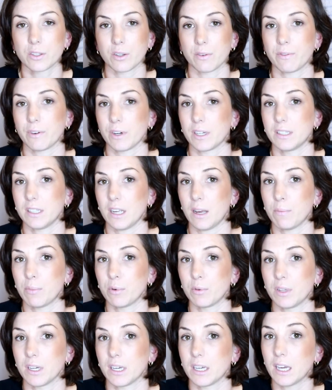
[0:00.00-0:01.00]
So for
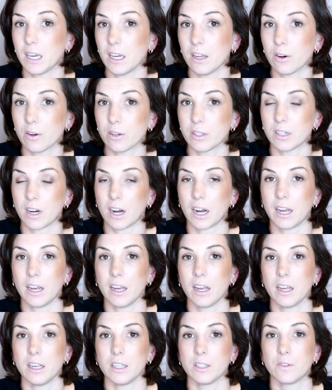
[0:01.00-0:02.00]
example, the keto
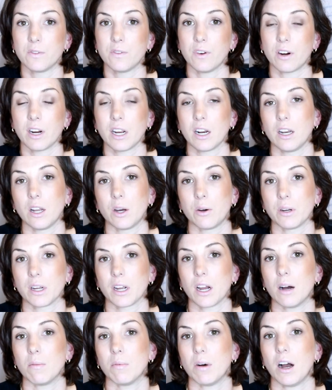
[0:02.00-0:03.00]
diet is very low in
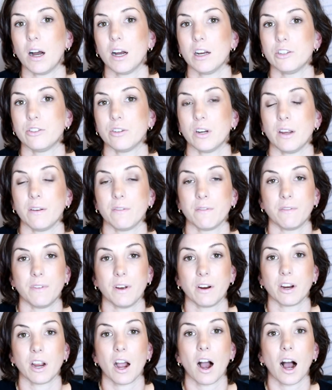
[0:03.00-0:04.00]
carbohydrate and
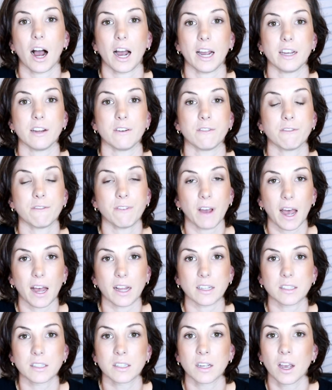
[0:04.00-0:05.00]
very high in
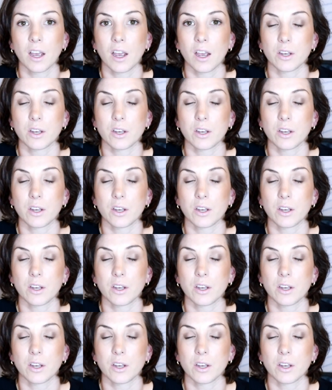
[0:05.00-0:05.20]
fats.